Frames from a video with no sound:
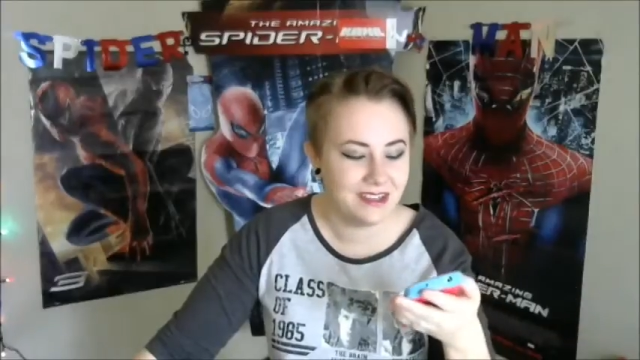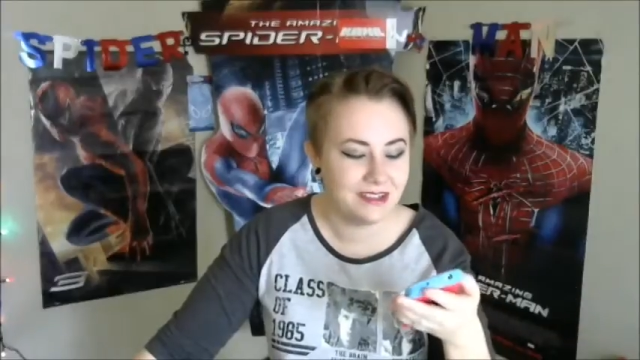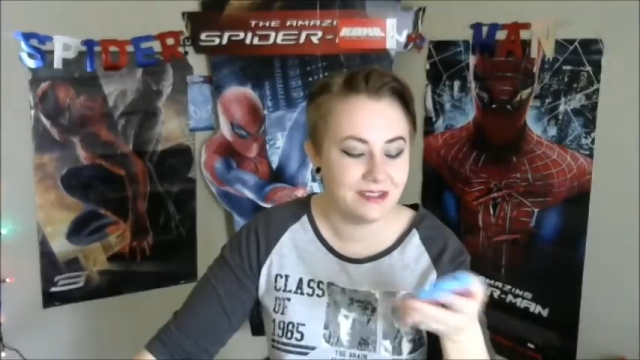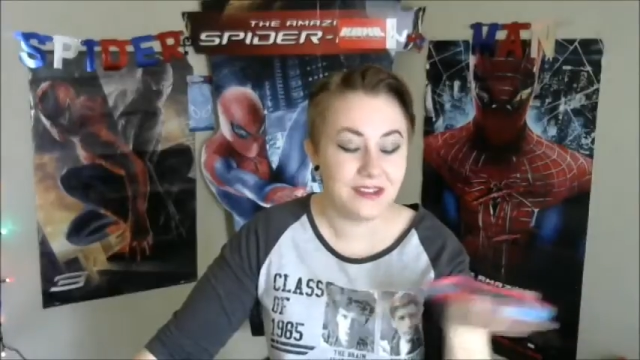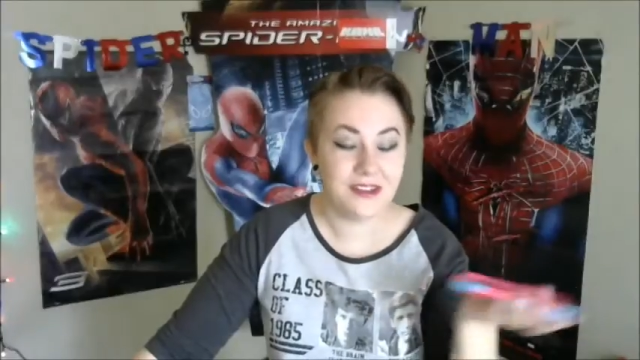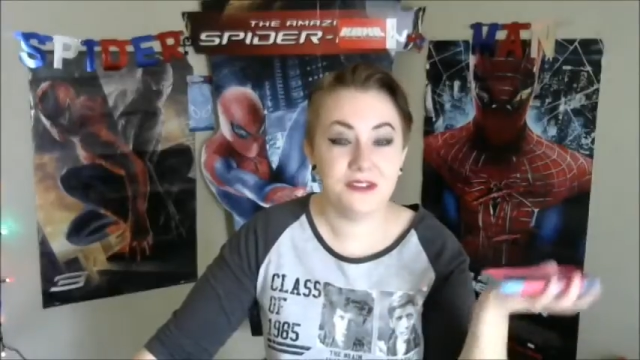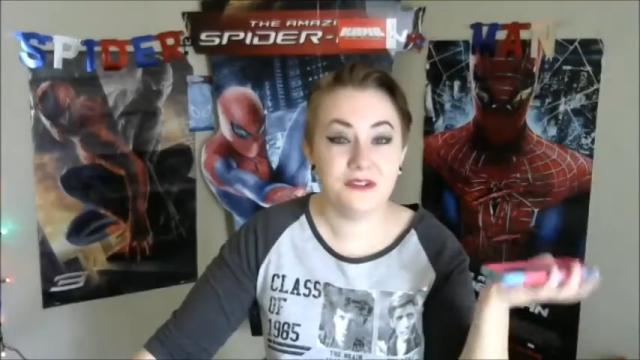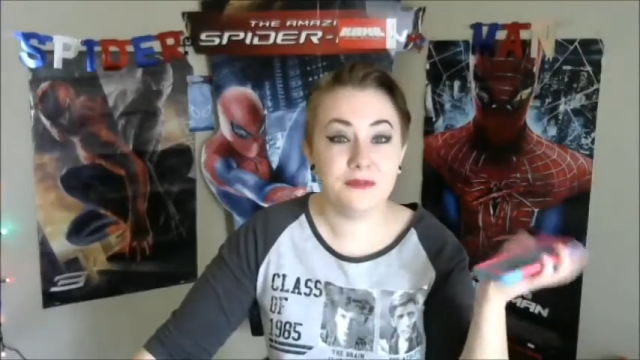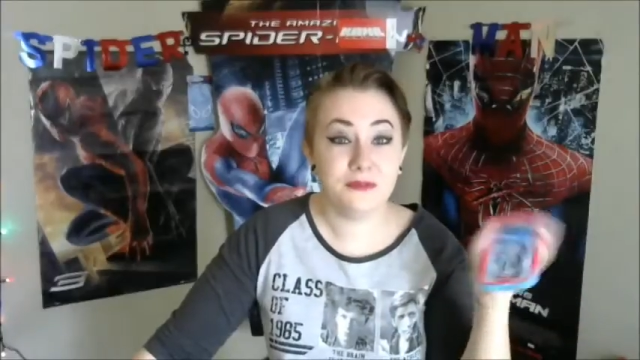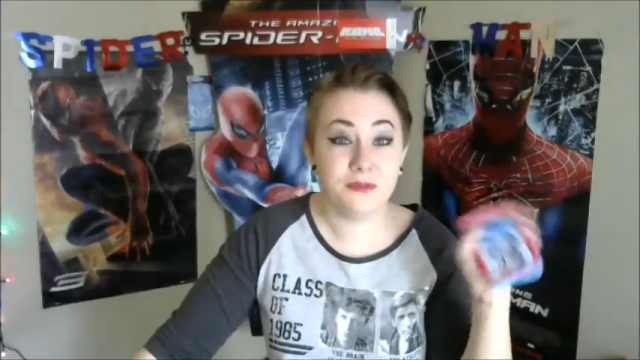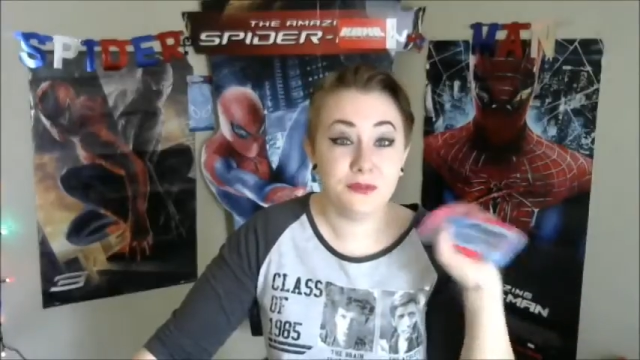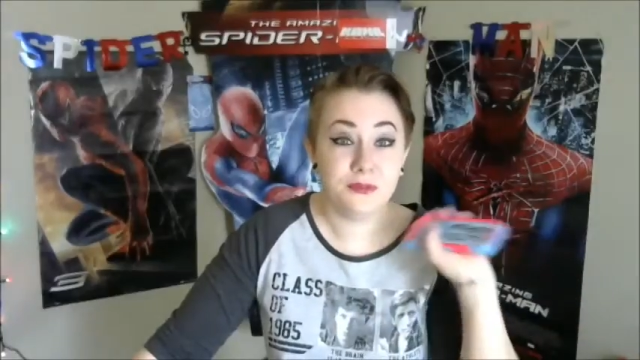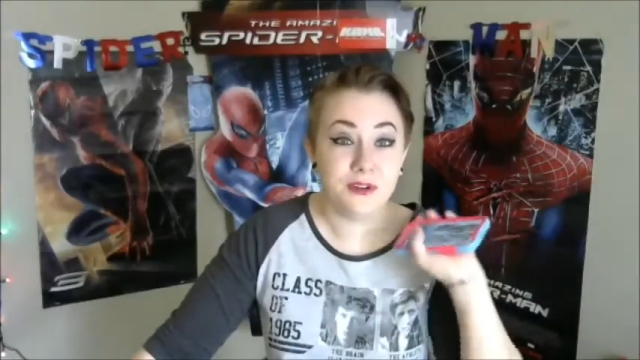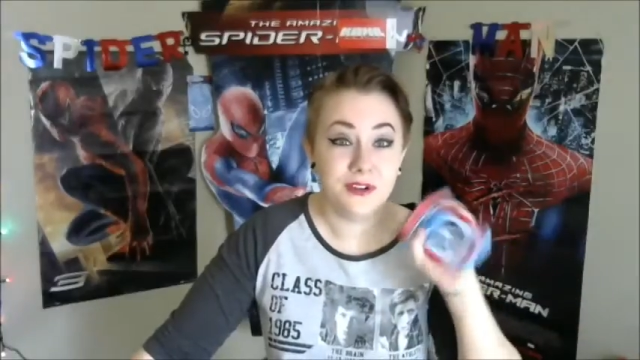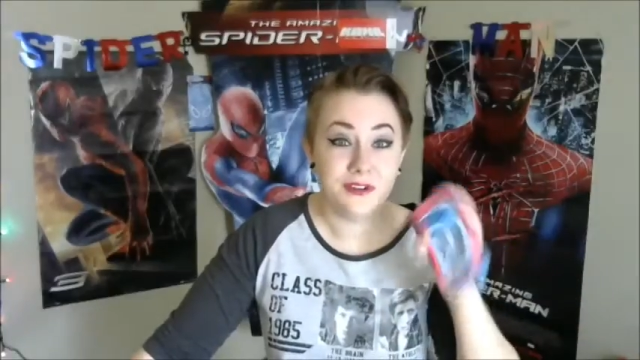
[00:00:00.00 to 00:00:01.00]
So if
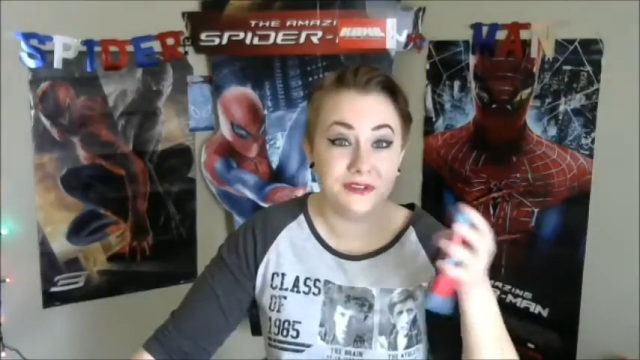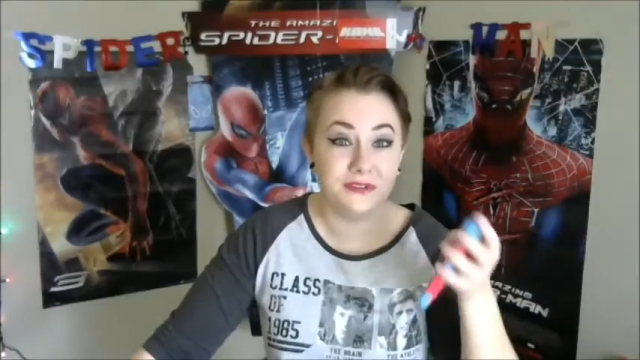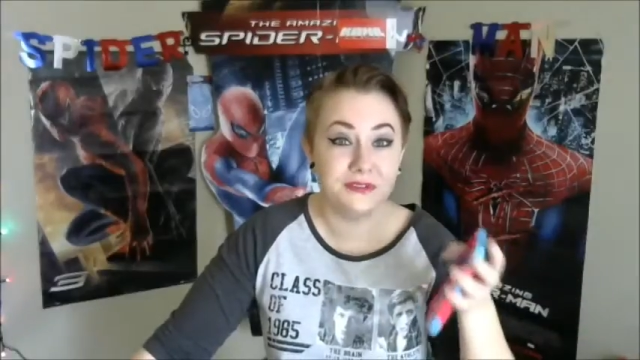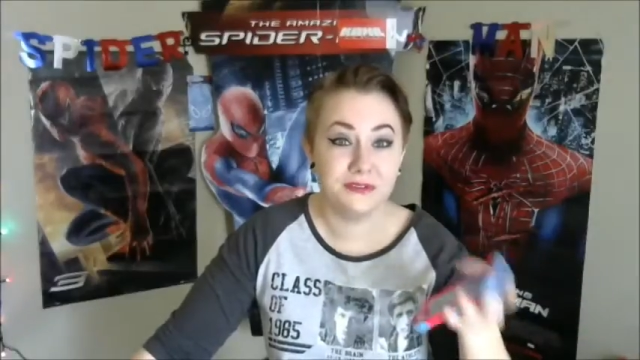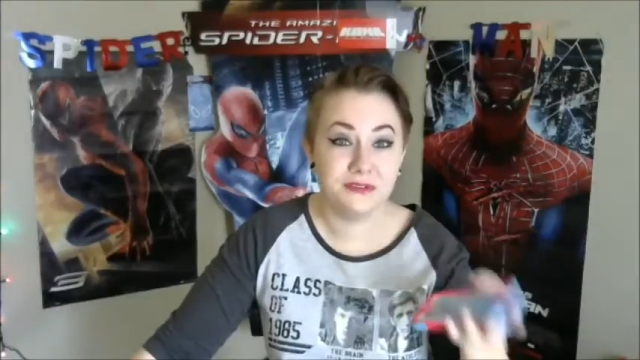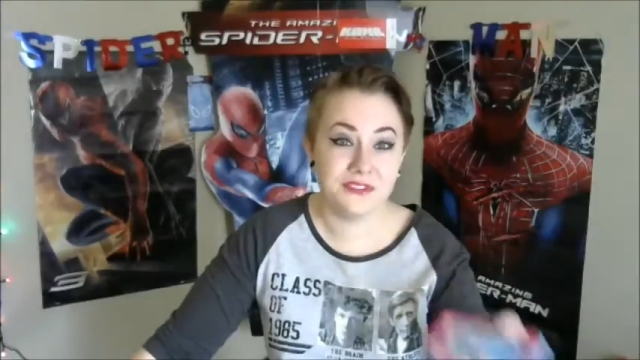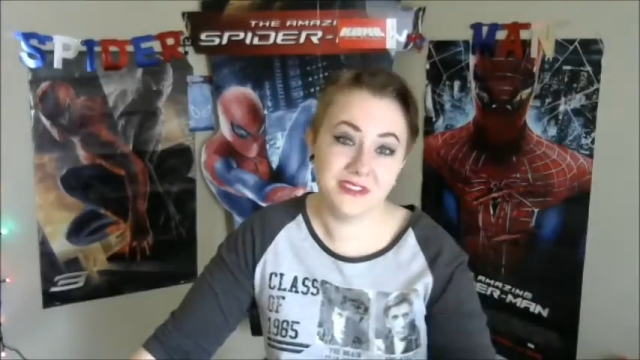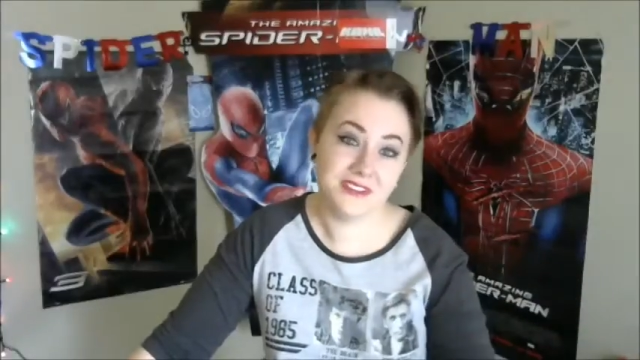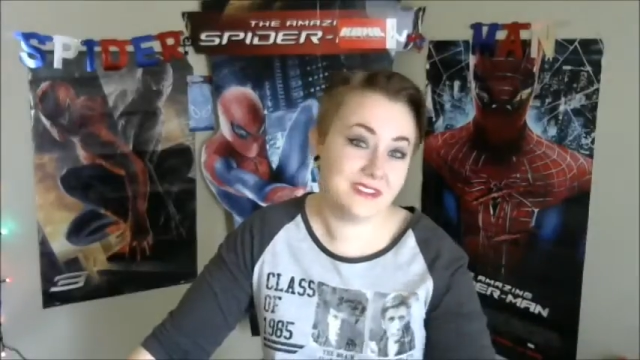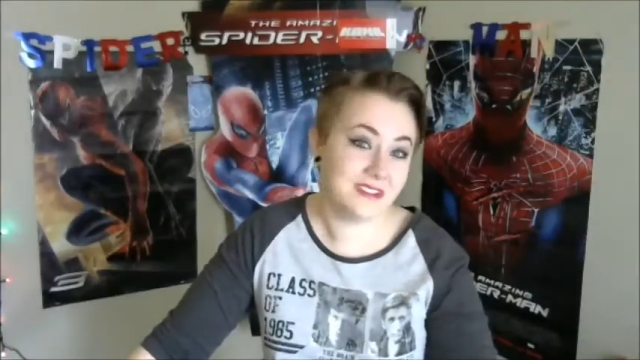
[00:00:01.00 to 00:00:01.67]
you know if it's